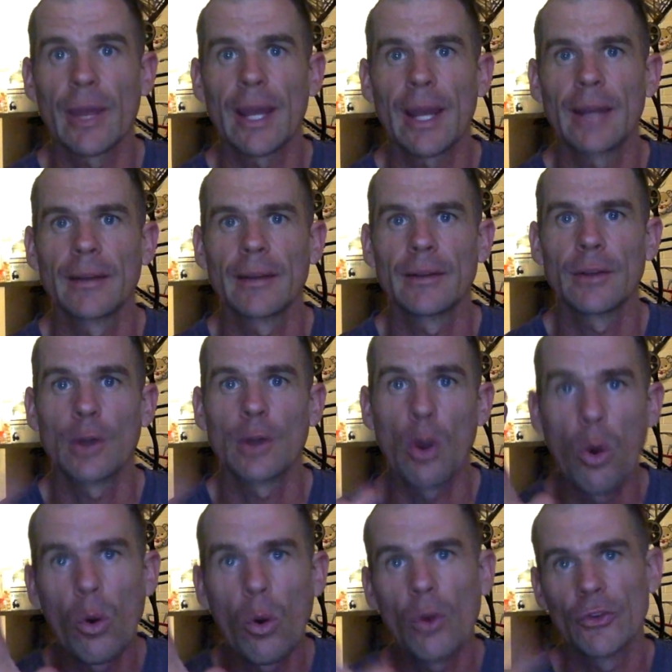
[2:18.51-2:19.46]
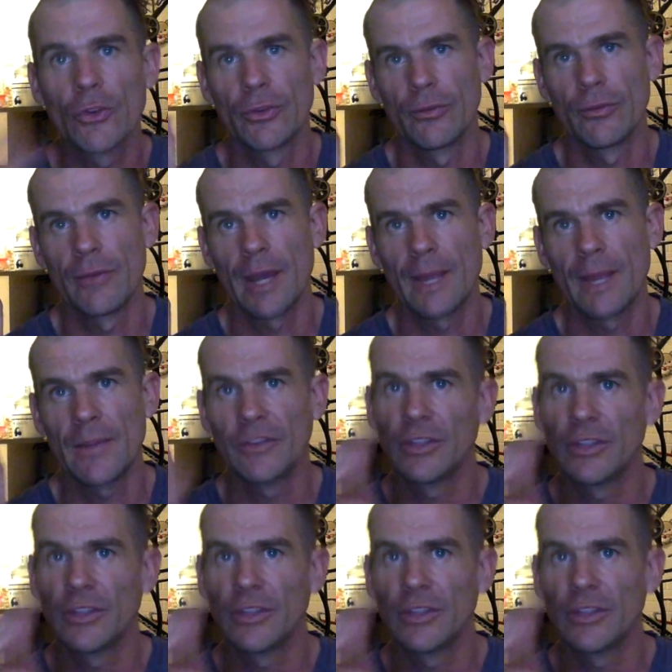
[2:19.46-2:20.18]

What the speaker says: that, the cause of that.